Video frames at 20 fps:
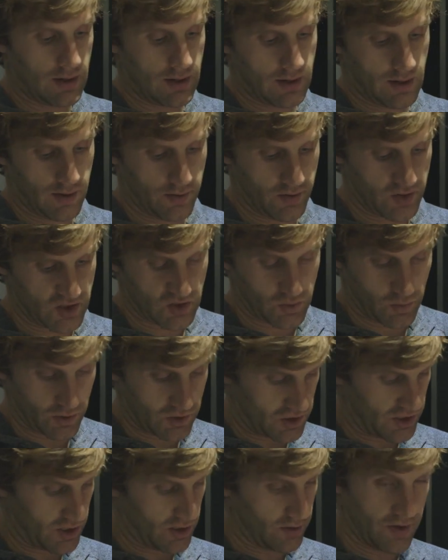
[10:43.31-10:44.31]
on the
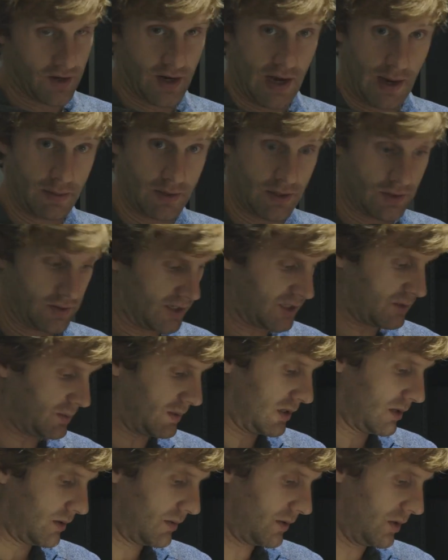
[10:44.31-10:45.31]
switch here on the top of the
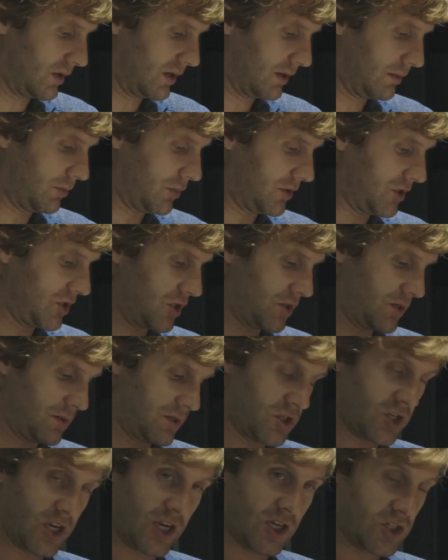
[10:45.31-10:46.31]
transmitter. You can
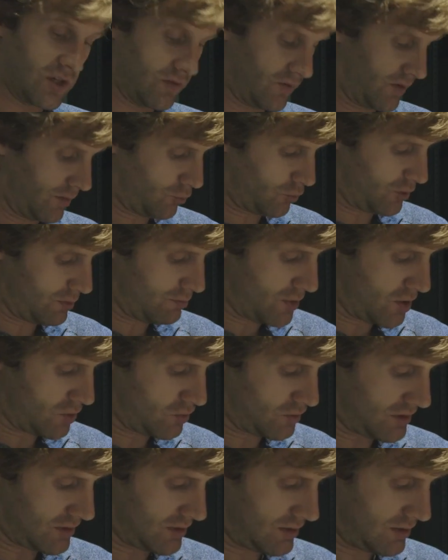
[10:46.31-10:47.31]
change it from
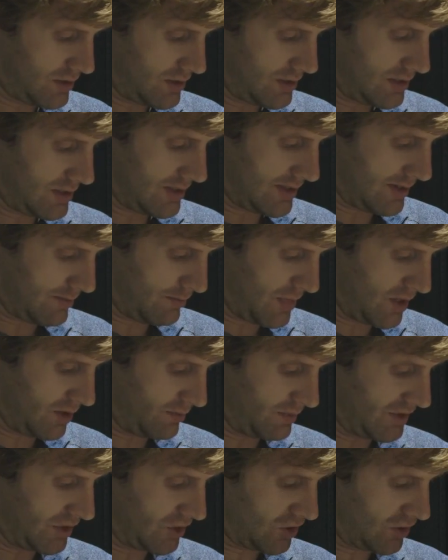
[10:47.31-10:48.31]
remote. That middle
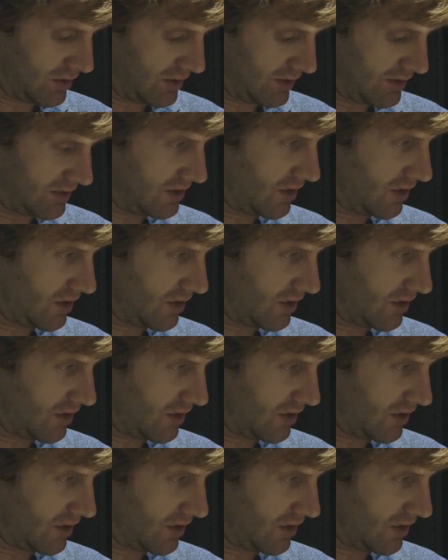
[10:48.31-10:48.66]
position is